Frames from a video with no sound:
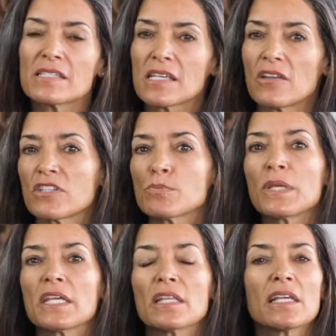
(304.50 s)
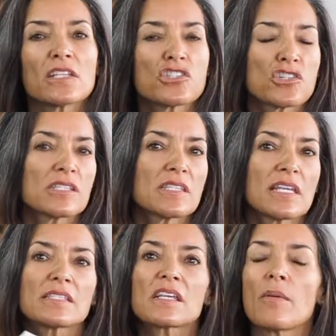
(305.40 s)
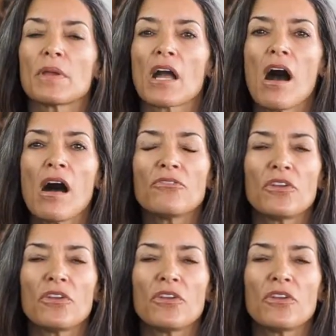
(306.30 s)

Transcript: I said, if it's peeling, it's just things coming off.